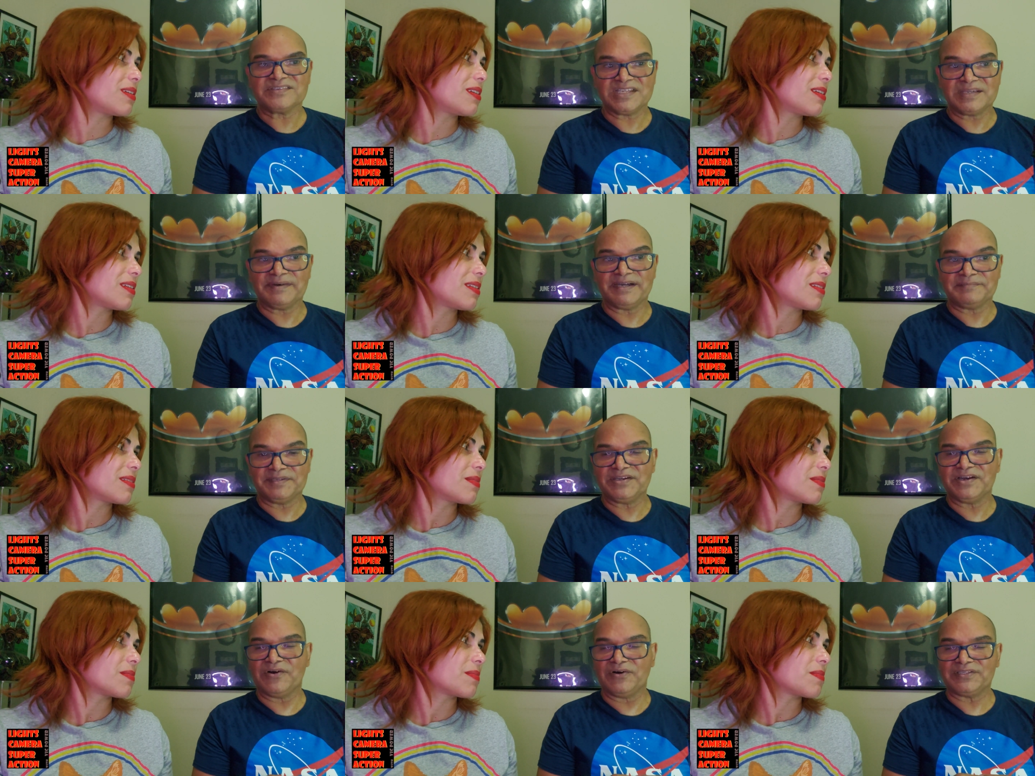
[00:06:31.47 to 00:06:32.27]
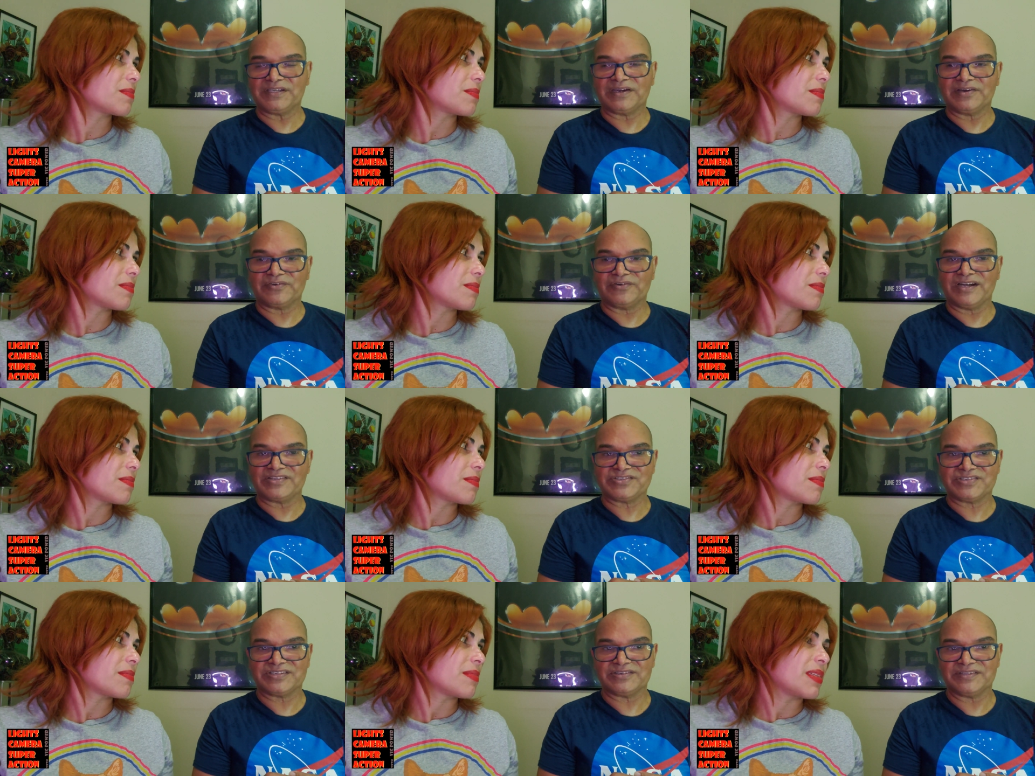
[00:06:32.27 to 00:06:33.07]
Speaker 1: She might be holding a
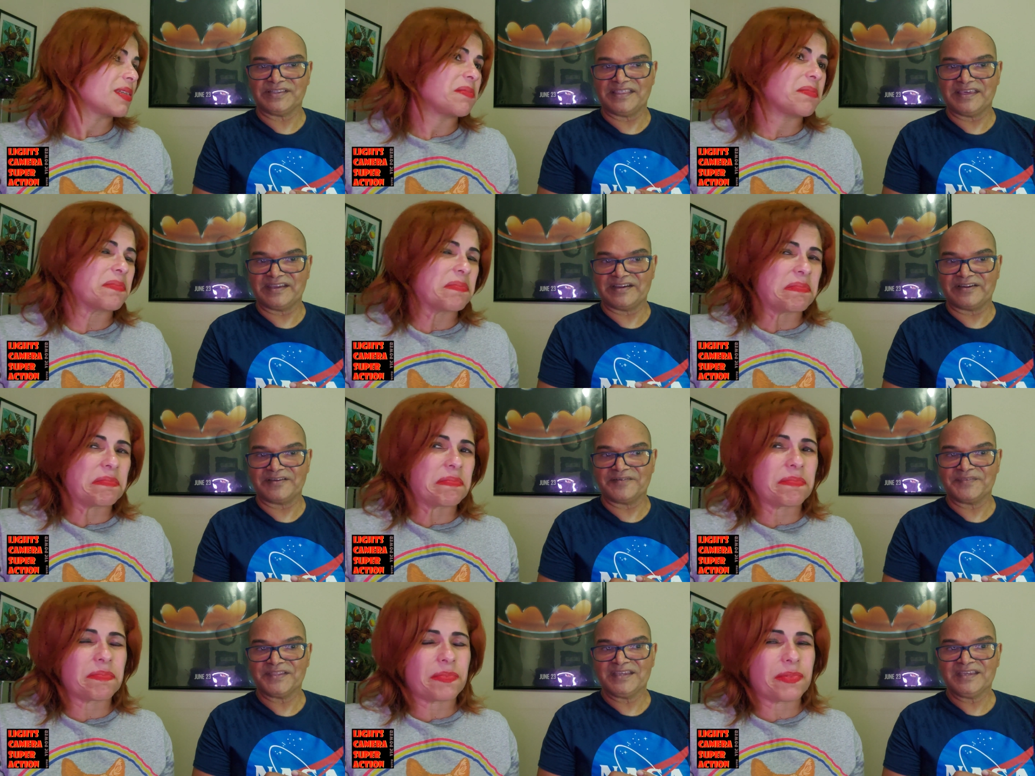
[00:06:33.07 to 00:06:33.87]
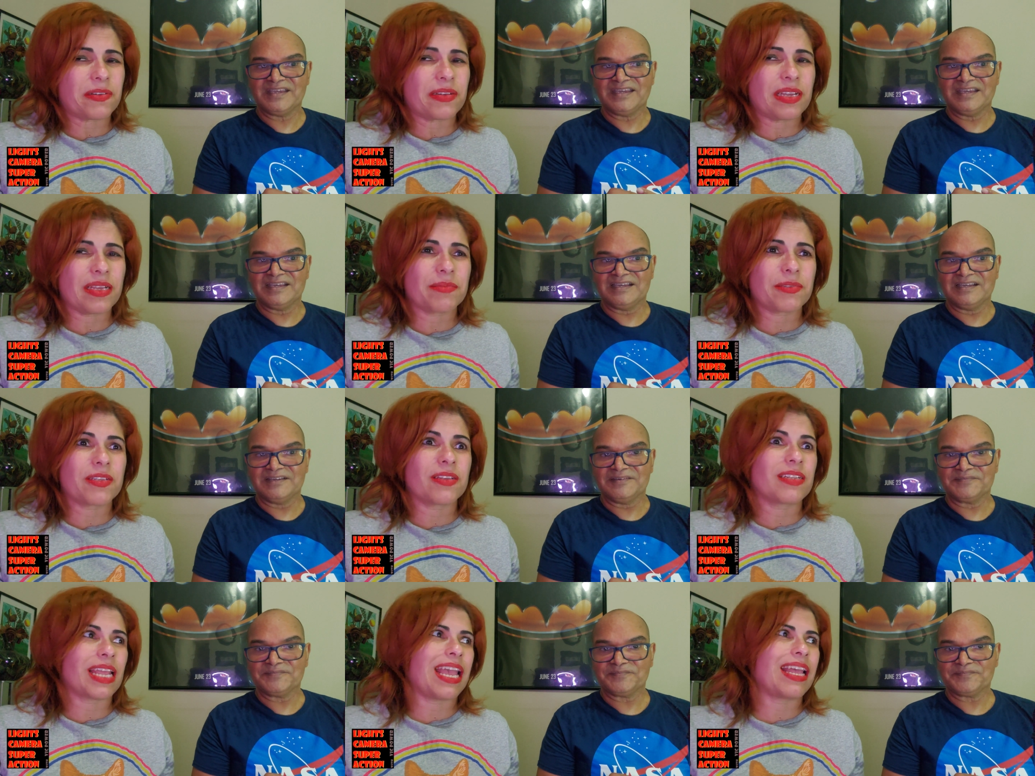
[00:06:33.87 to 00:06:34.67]
grudge there.
Speaker 2: Perhaps
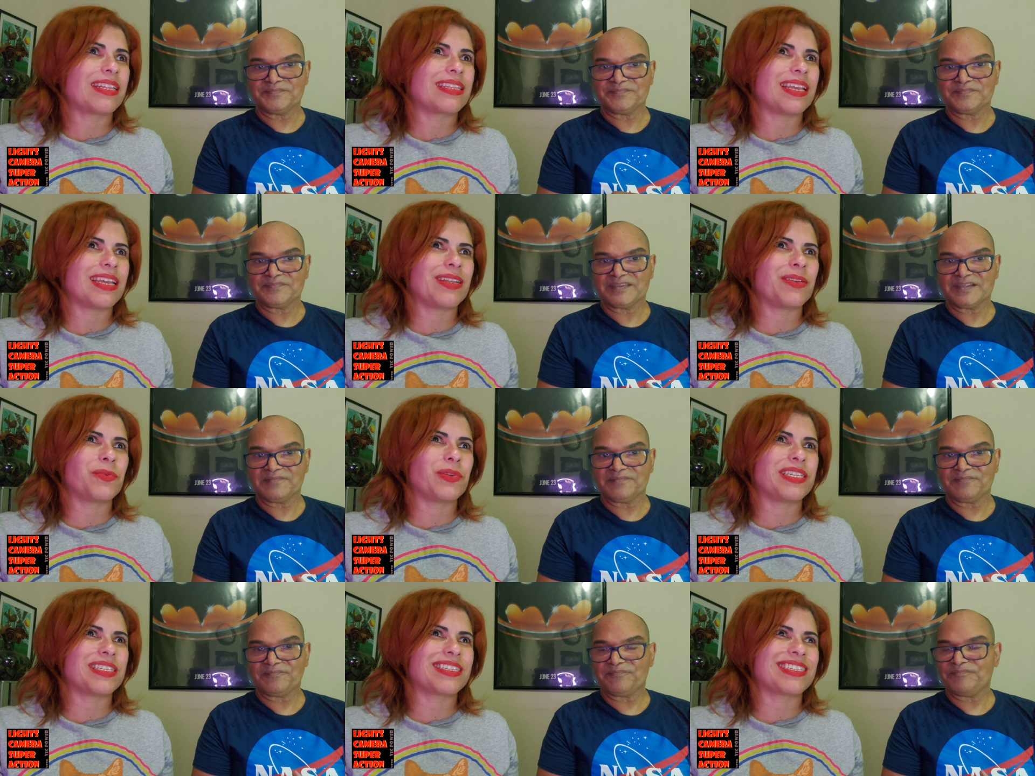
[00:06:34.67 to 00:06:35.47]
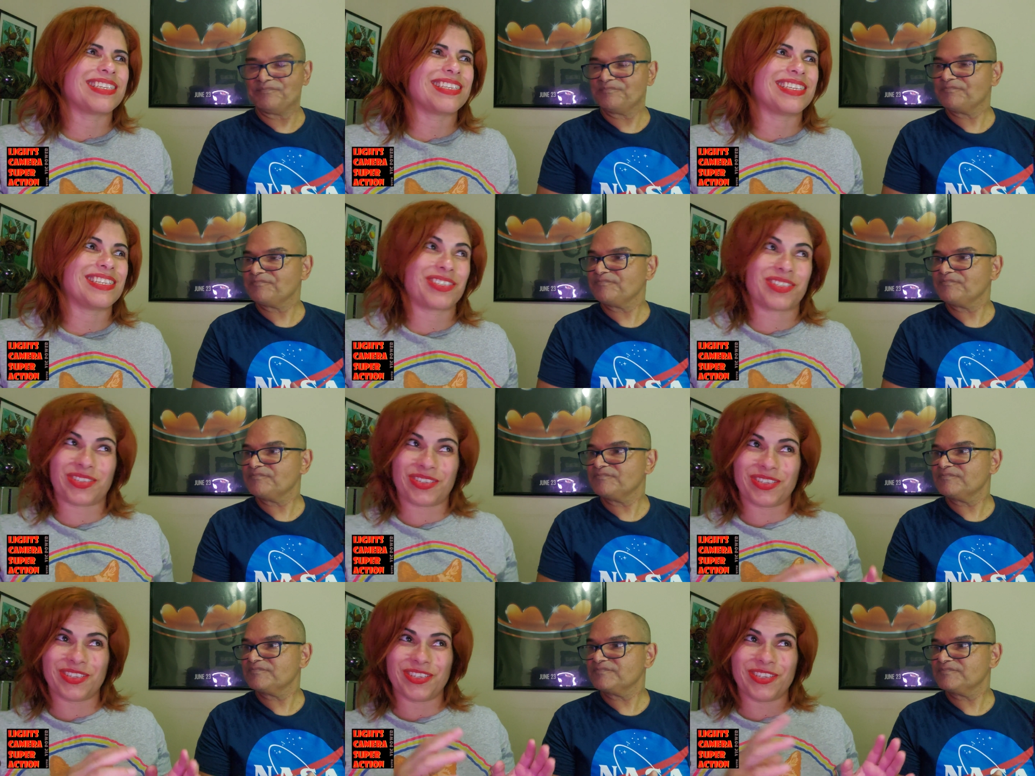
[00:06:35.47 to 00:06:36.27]
not. And then we see
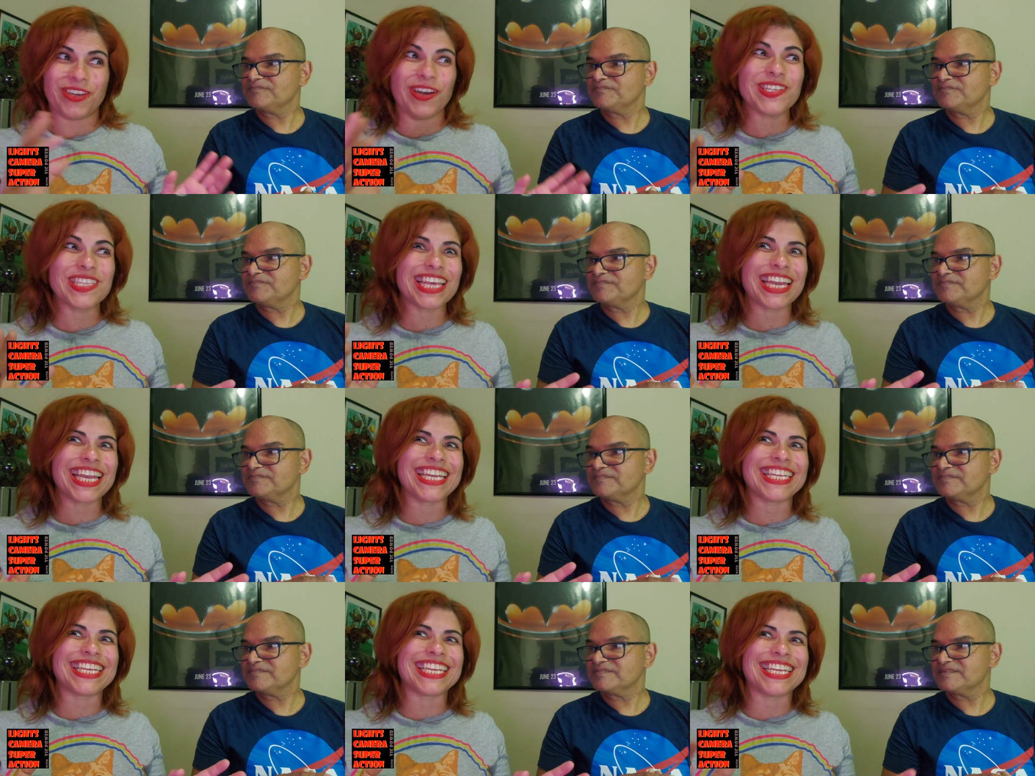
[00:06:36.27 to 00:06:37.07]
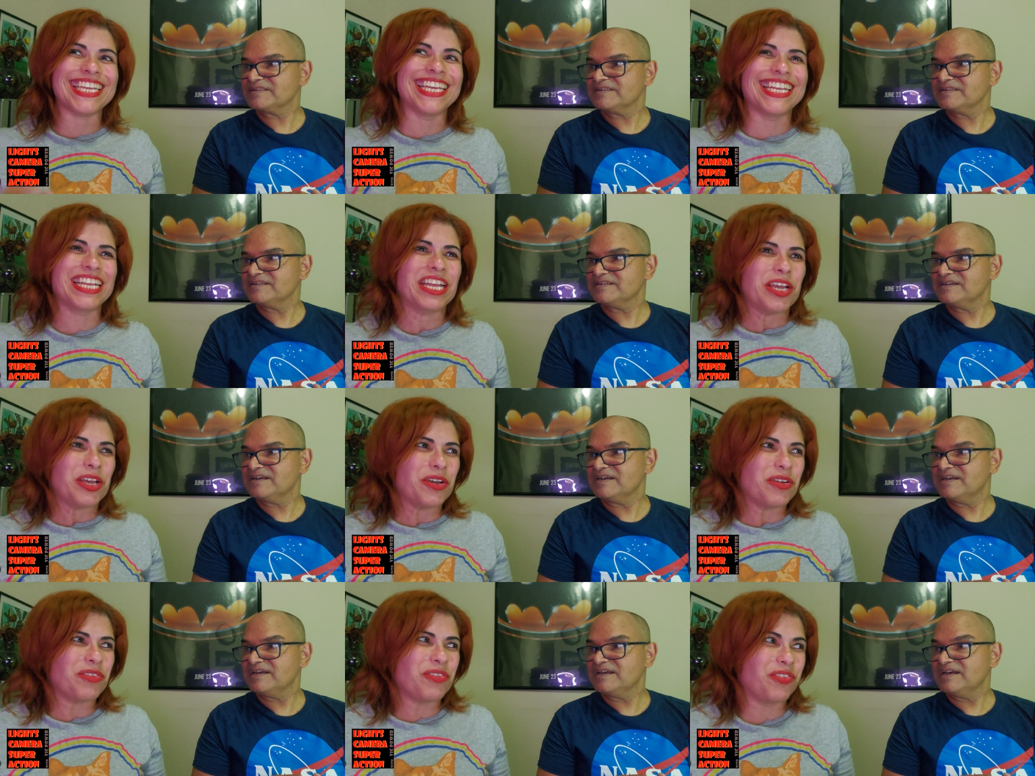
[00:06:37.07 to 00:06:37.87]
this young lady,
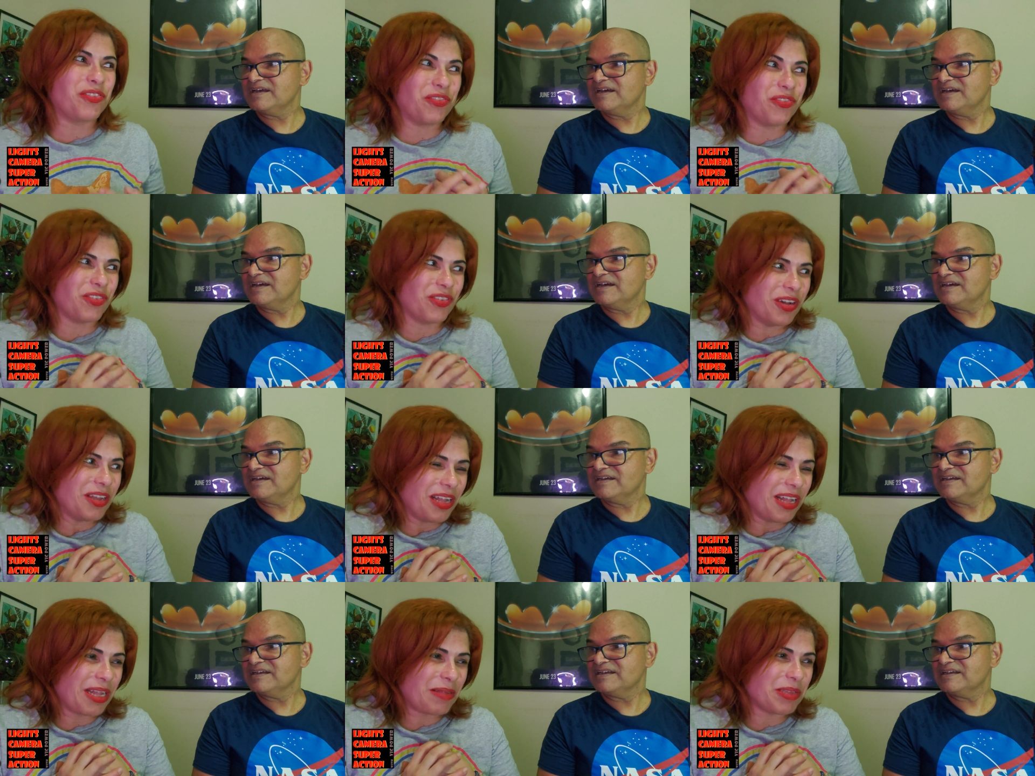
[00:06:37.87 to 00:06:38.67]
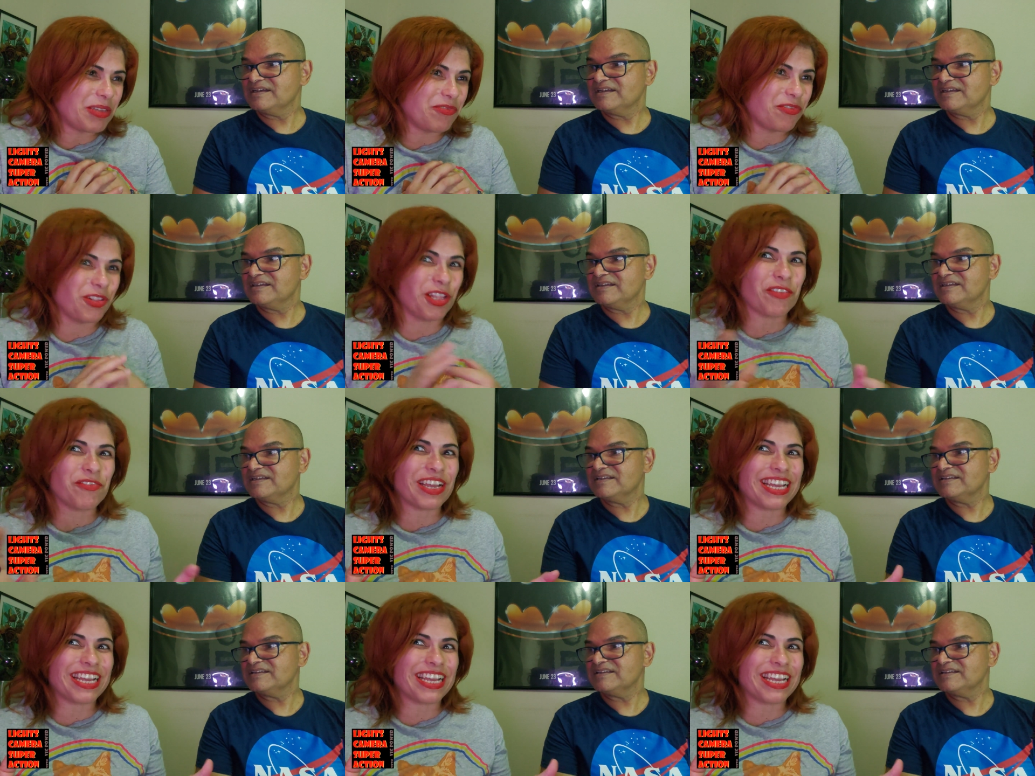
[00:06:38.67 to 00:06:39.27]
full of